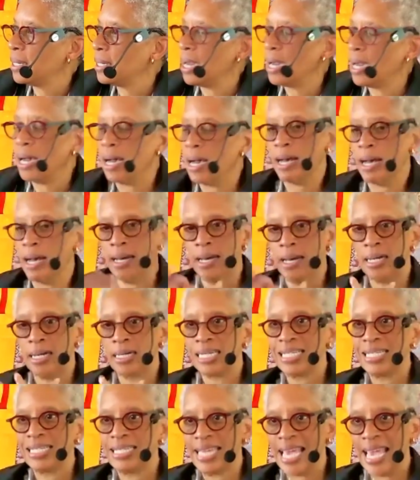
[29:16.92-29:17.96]
a
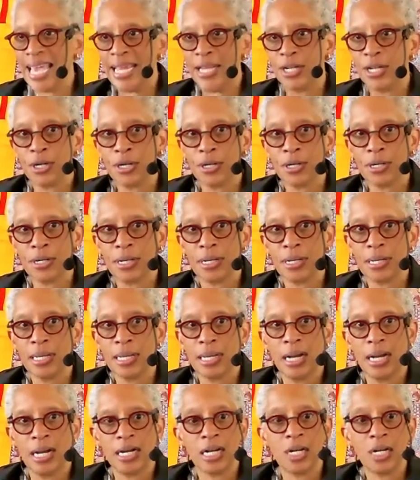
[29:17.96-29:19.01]
container,
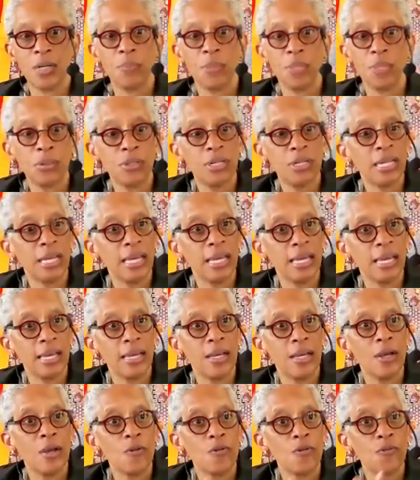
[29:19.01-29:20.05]
a community
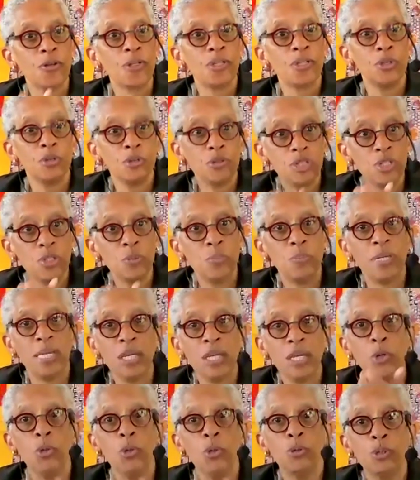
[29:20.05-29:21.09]
for you to be
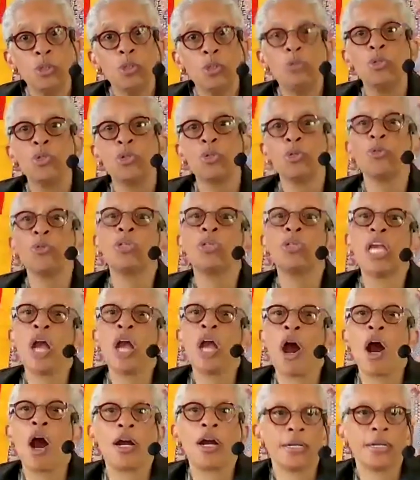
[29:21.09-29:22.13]
who you truly
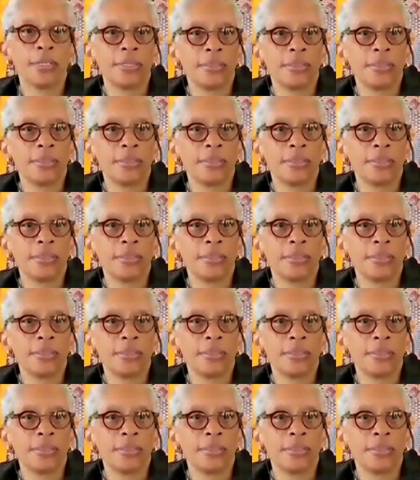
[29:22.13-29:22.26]
are.